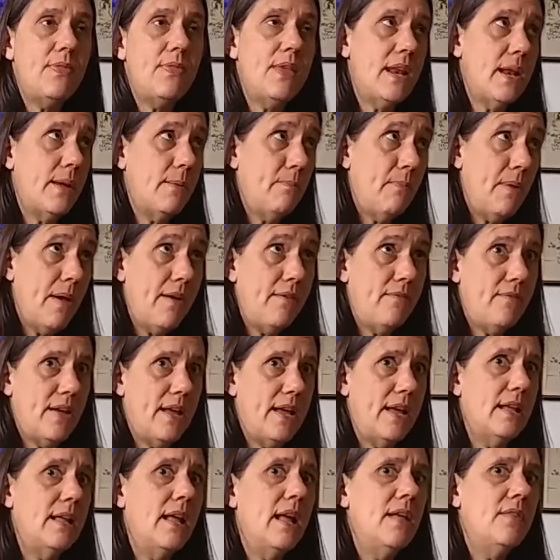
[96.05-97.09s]
And then
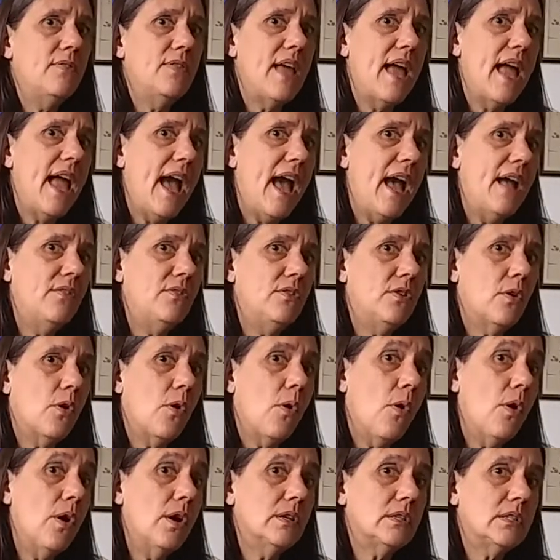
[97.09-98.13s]
above it, they
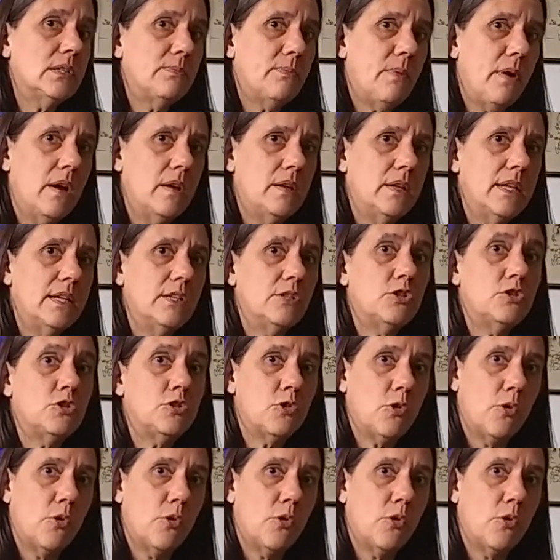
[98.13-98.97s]
had the corresponding